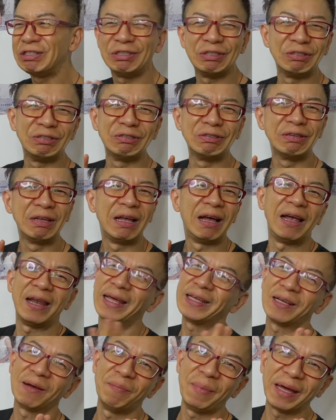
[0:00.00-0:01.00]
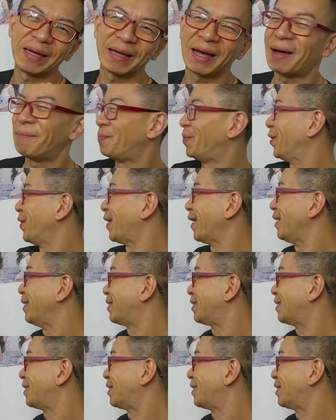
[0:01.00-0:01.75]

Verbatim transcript: You I like your makeup. Okay,